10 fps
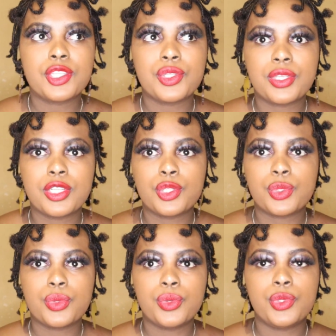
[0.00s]
that you can
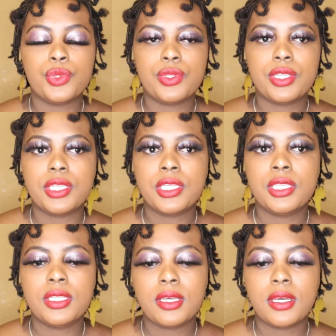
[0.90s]
do, you
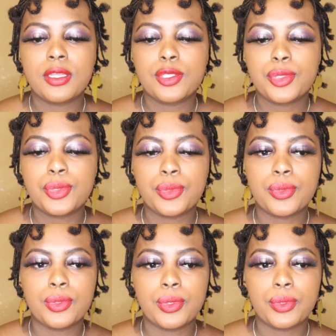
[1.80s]
need
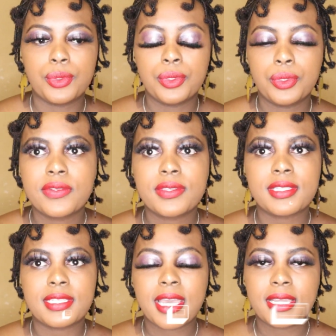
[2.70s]
to
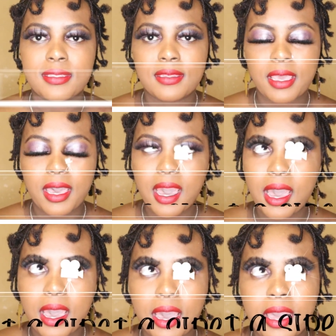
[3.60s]
start a,
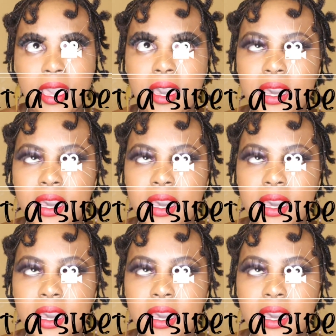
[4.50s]
a,